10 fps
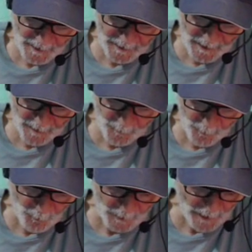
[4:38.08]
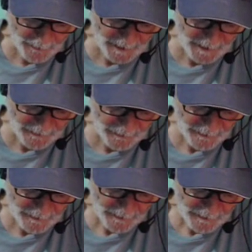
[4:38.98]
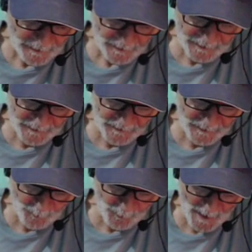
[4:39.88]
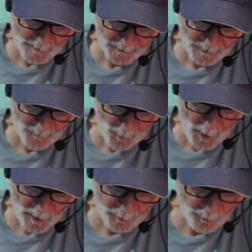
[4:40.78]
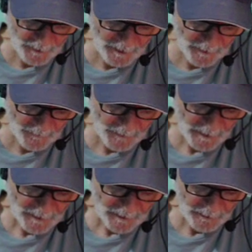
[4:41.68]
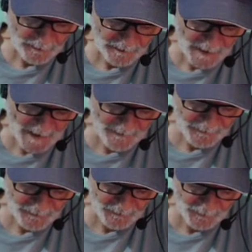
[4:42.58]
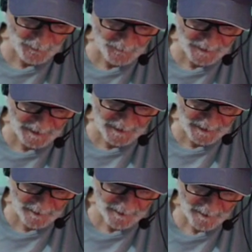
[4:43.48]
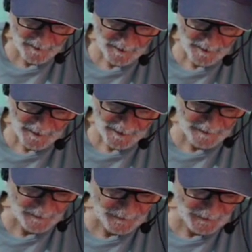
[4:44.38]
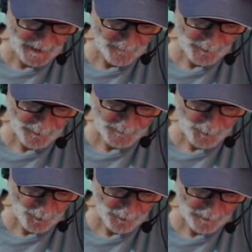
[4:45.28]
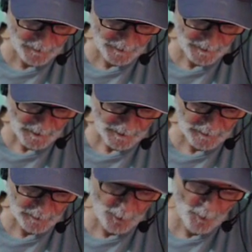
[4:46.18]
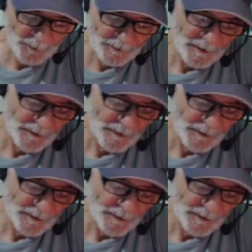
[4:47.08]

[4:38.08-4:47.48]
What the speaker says: and ever without end. This is the promise of all who give their lives to serve the King and the Savior of the world, the Lord